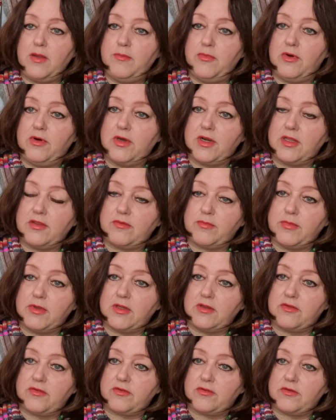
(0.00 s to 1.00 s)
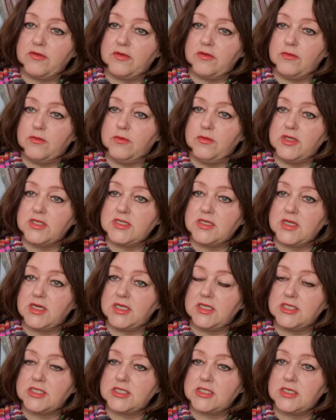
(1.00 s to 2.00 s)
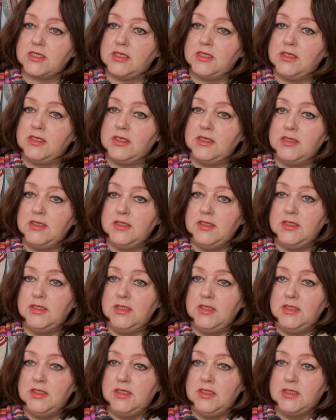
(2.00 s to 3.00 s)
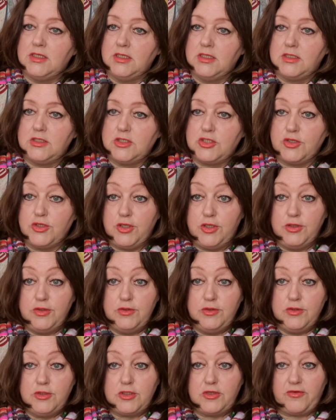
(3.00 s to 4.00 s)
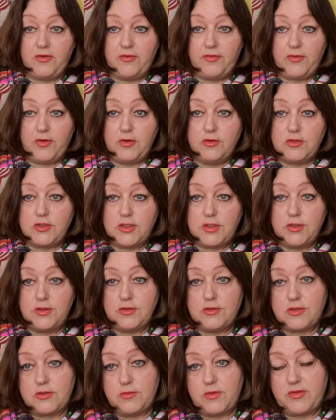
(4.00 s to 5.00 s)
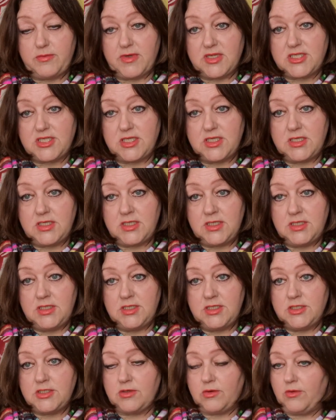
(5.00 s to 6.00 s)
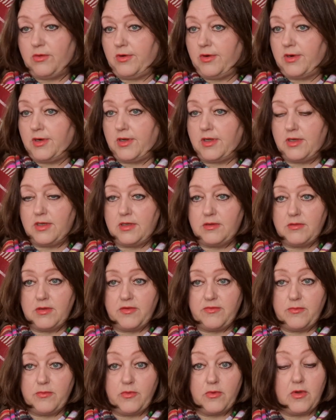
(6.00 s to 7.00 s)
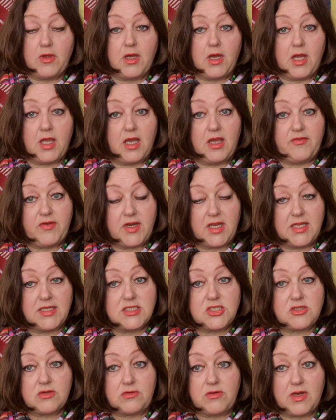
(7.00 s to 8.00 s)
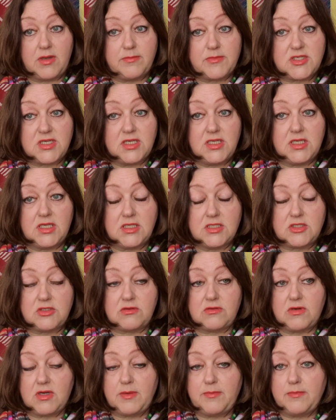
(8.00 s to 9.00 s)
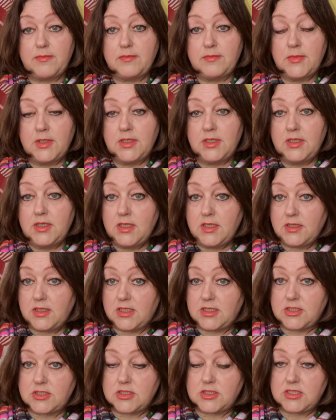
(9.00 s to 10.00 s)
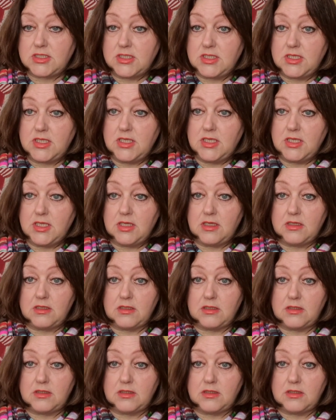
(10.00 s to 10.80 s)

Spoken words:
I bought it, but it's always nice to use for photos with my Cindy's, or if I have an Instagram, Cindy Instagram, that's Cindy